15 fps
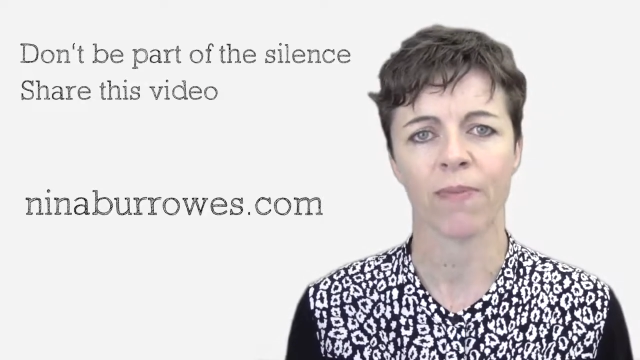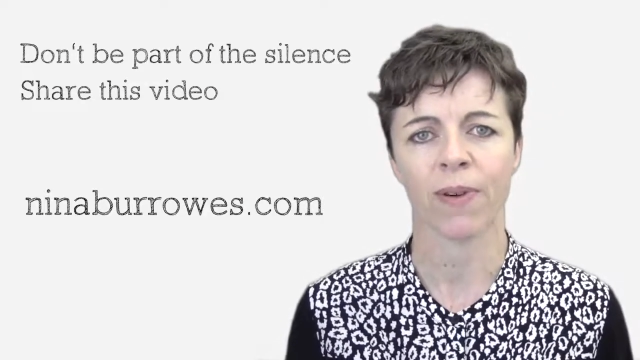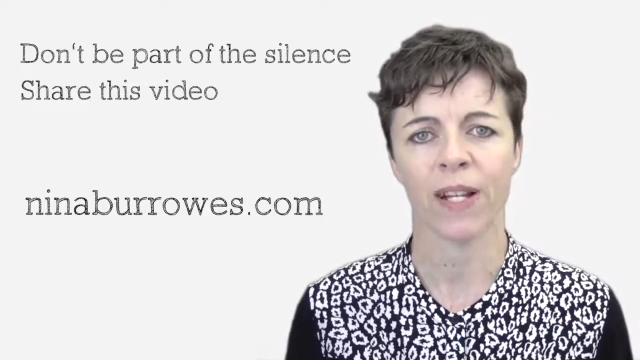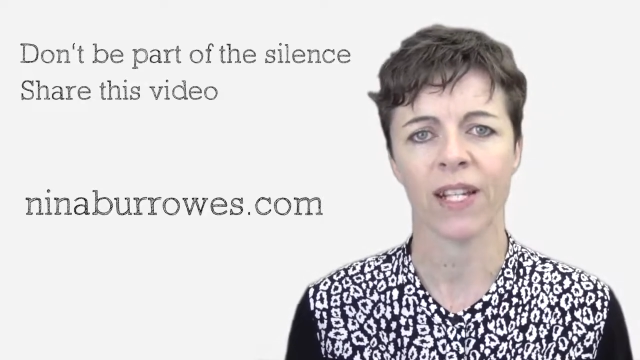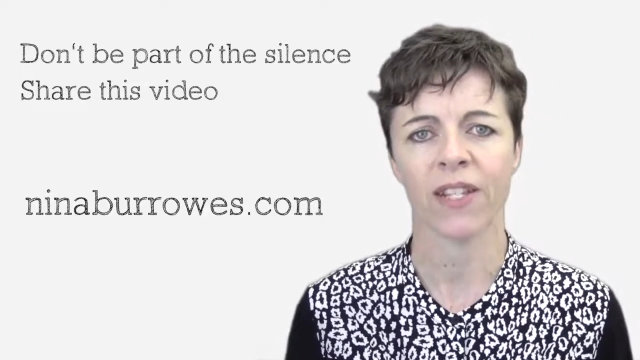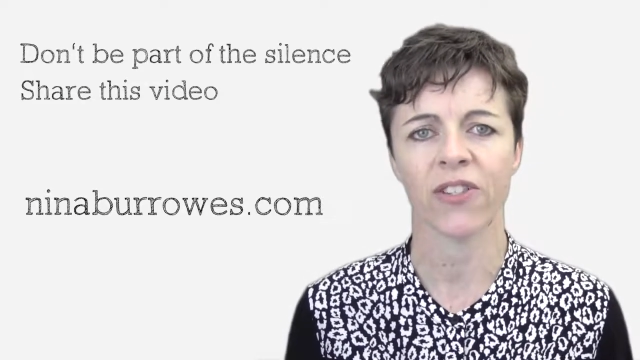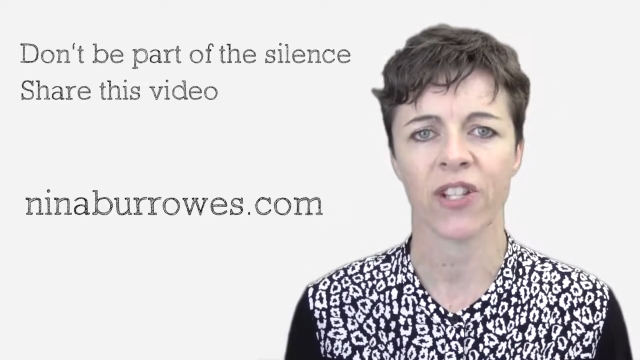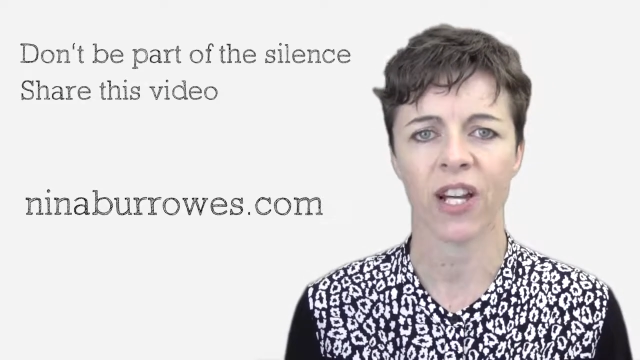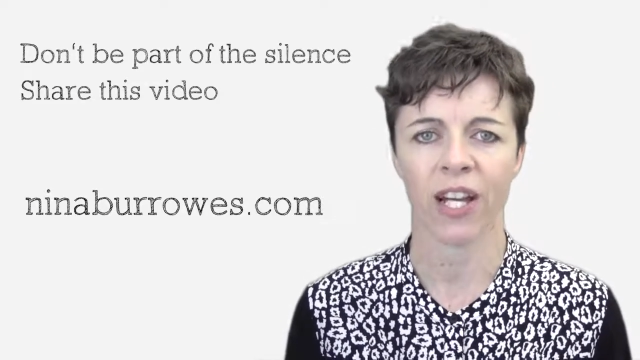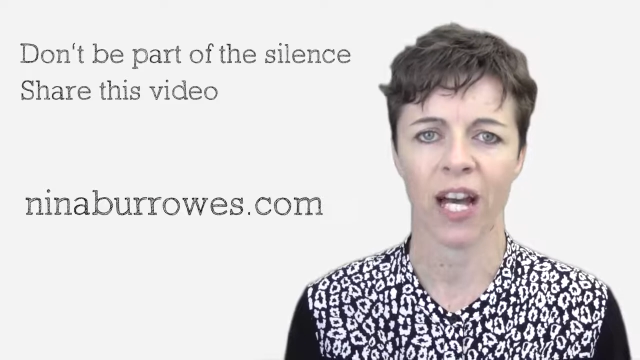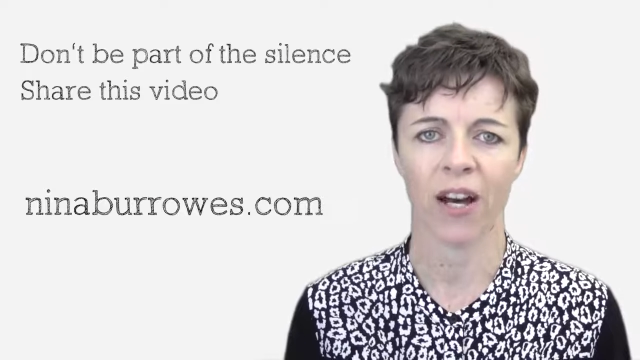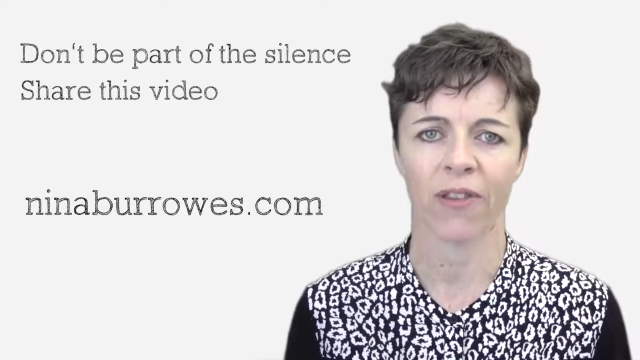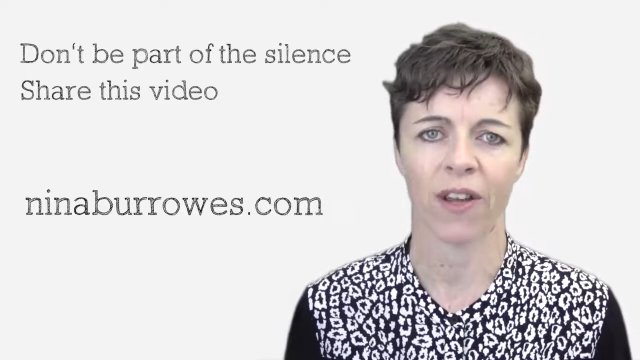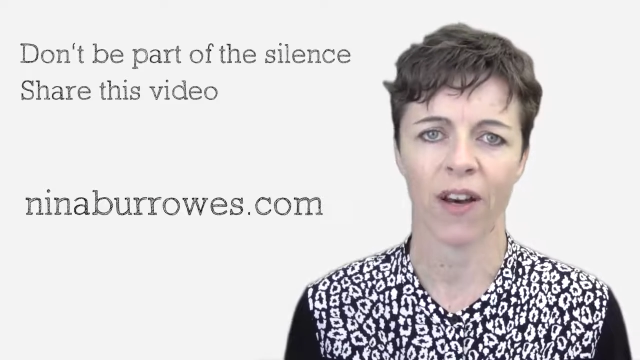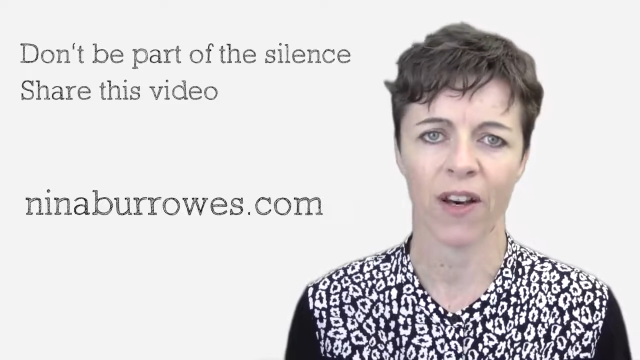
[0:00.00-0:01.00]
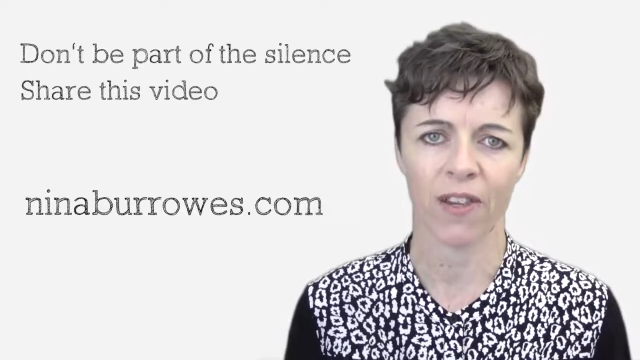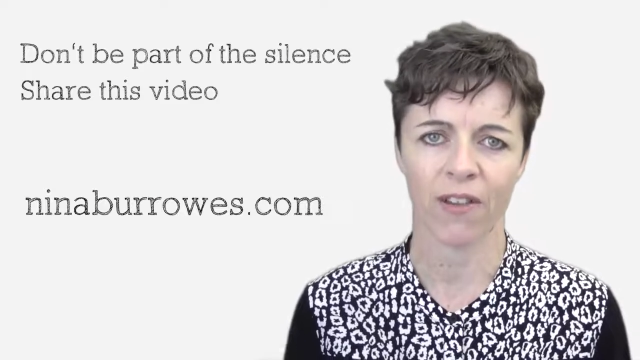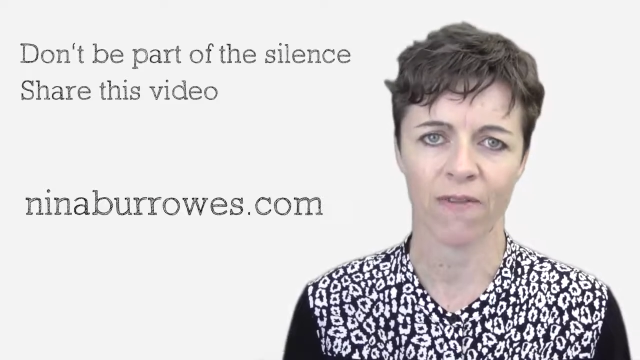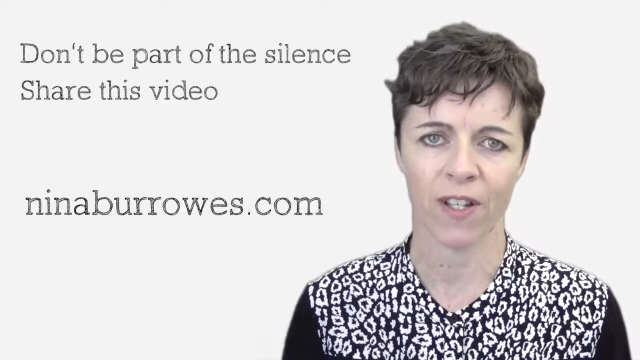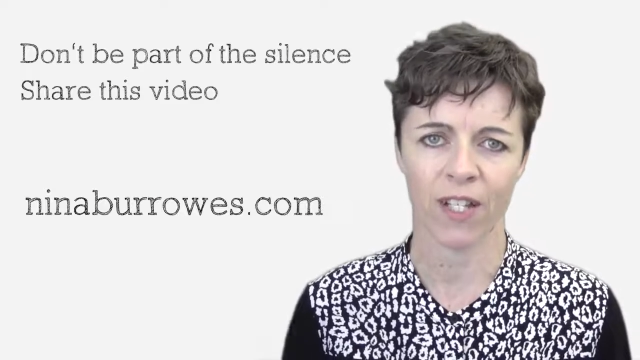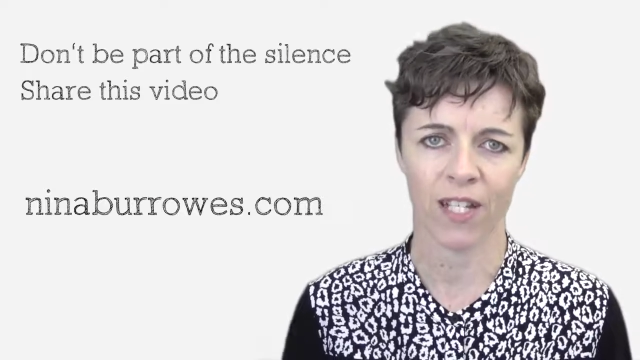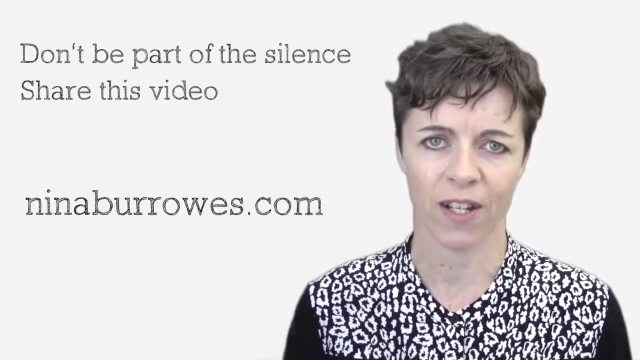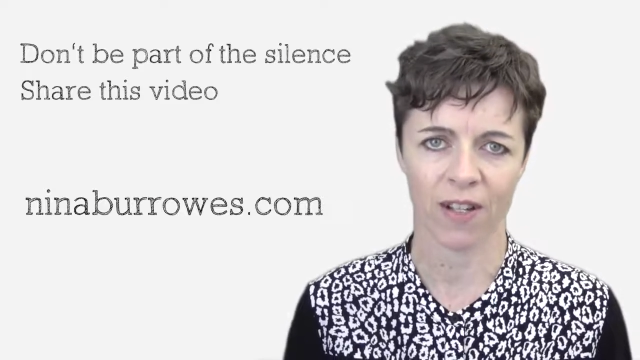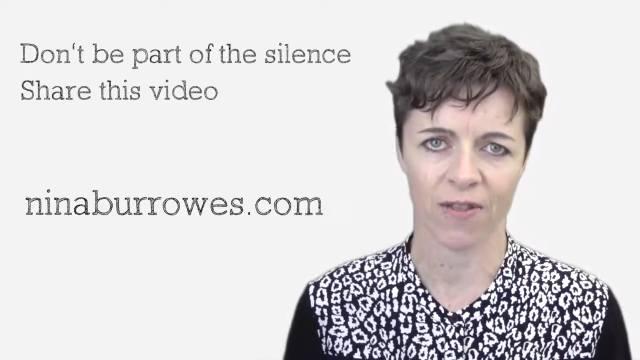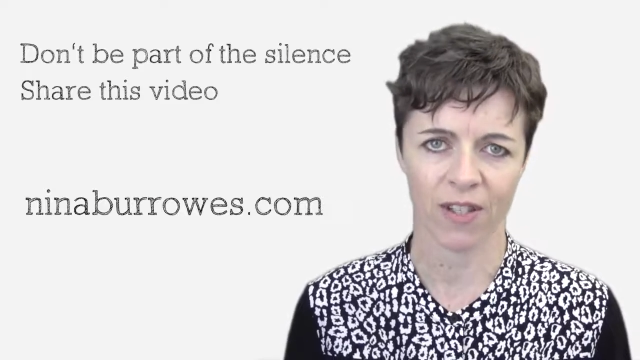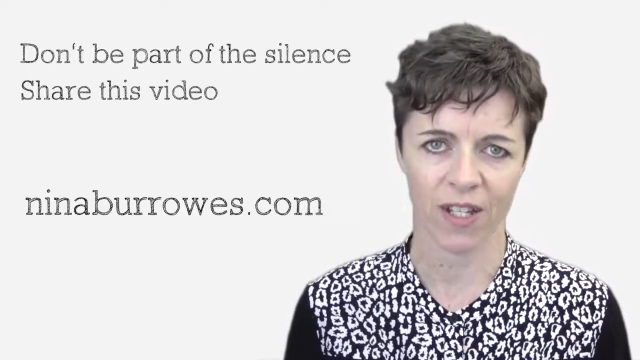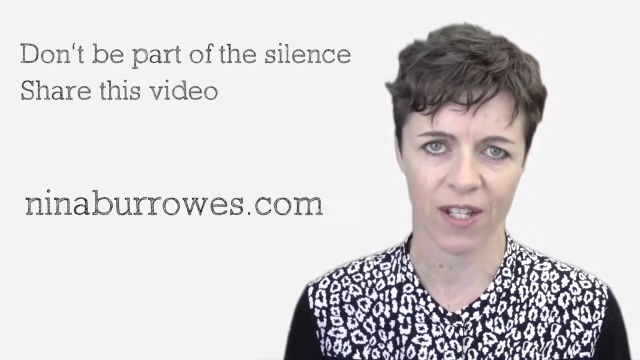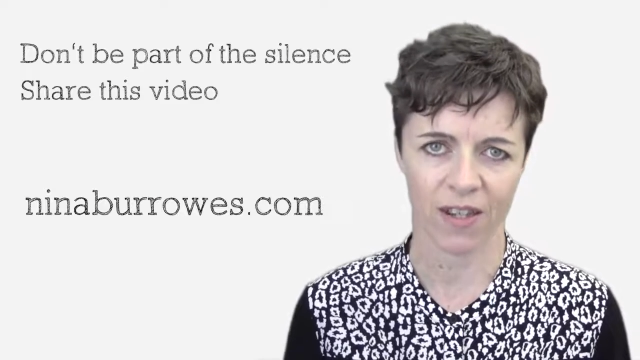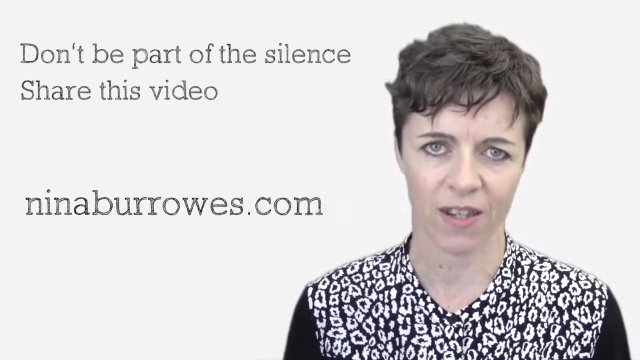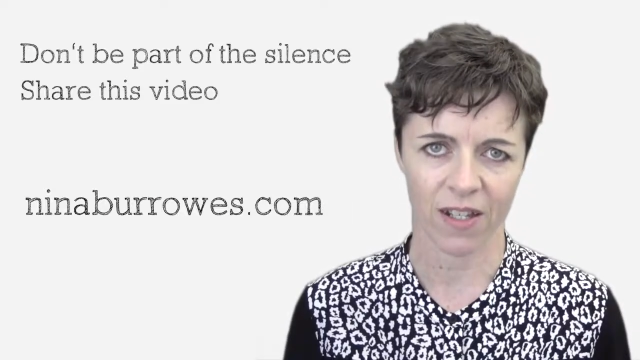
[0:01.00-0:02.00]
please check out the other videos
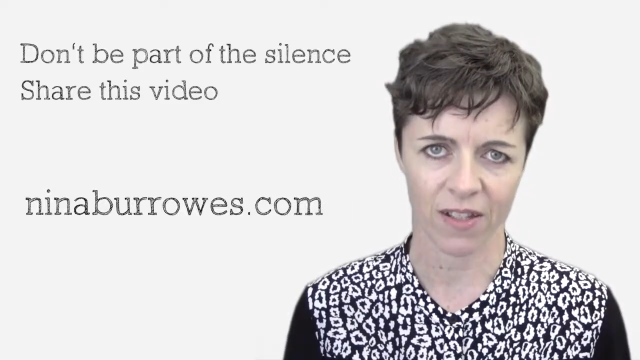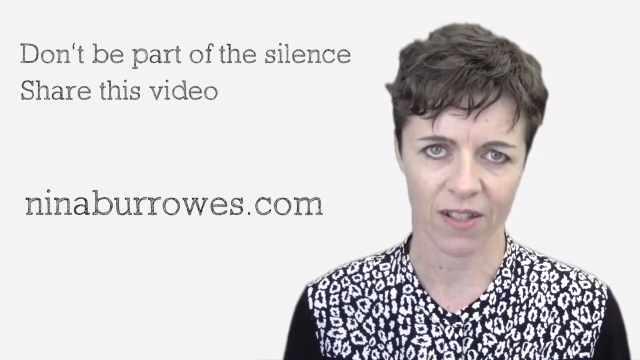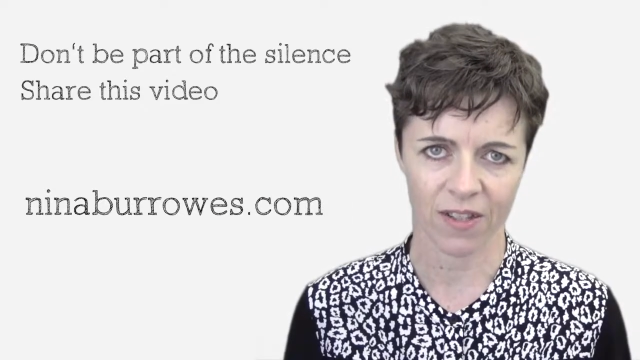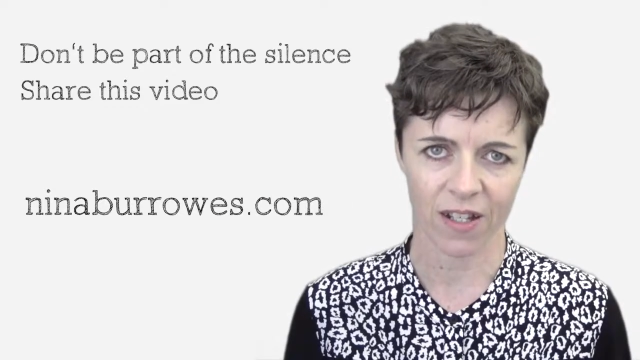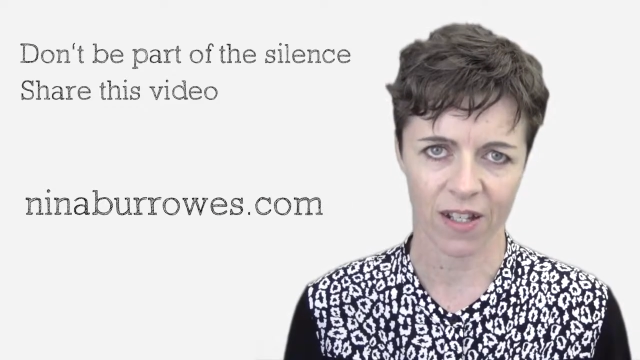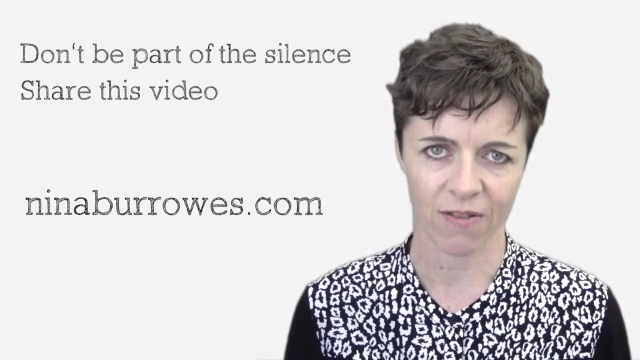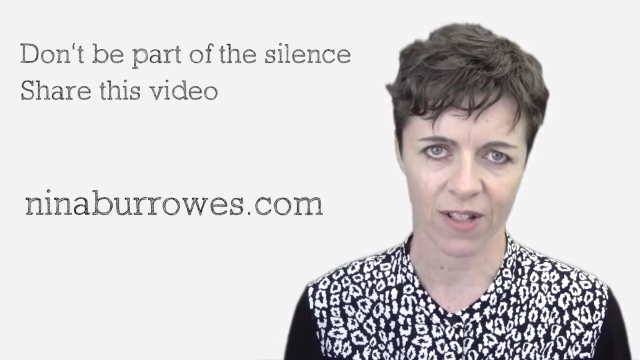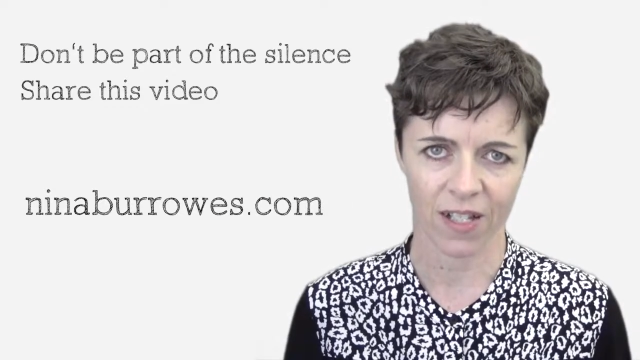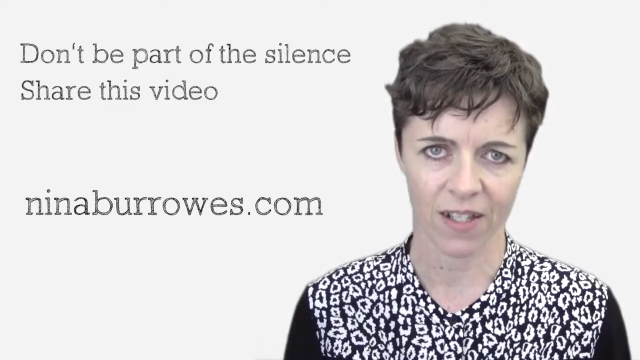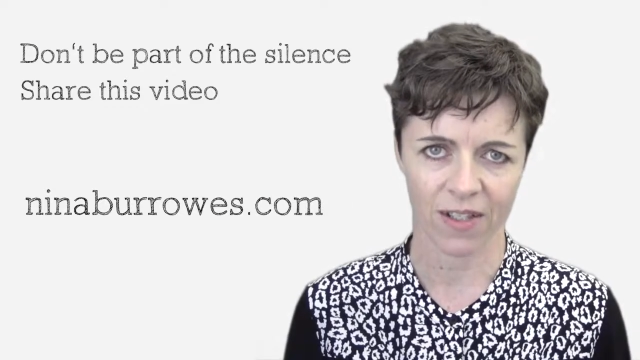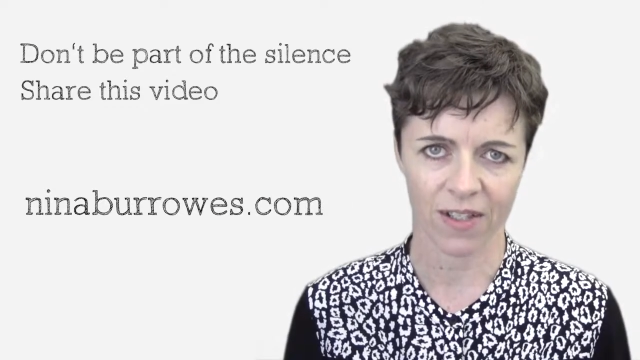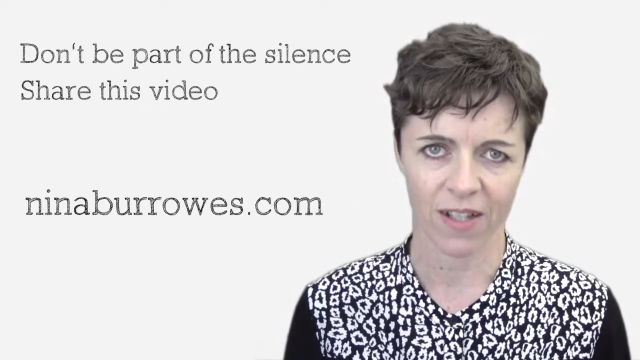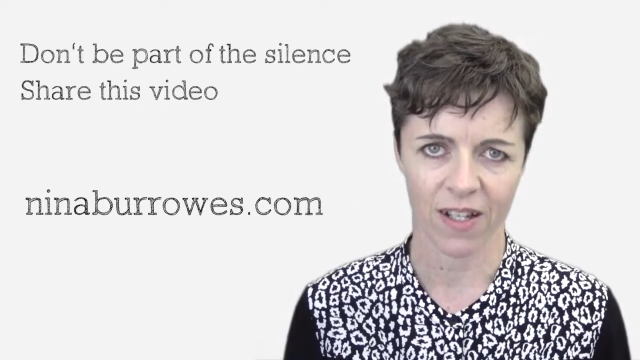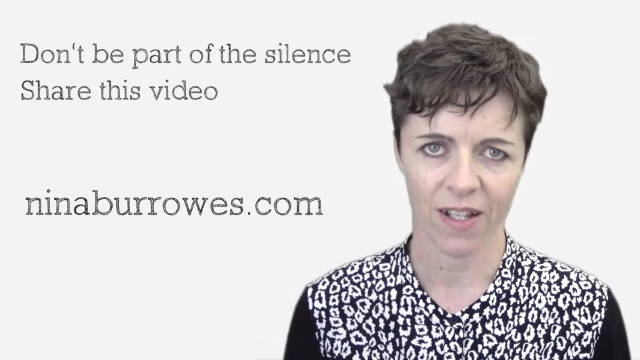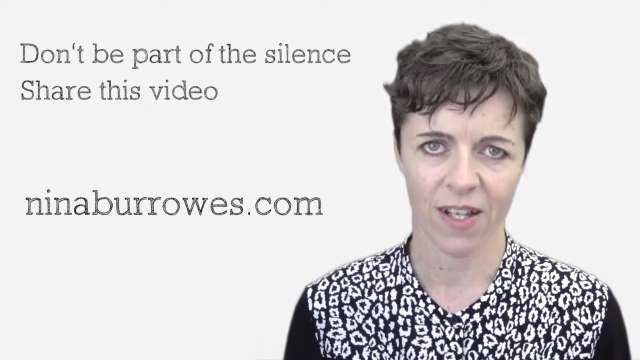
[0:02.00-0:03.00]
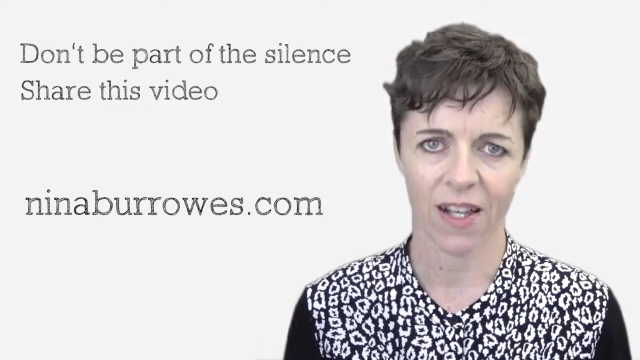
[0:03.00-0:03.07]
in this series.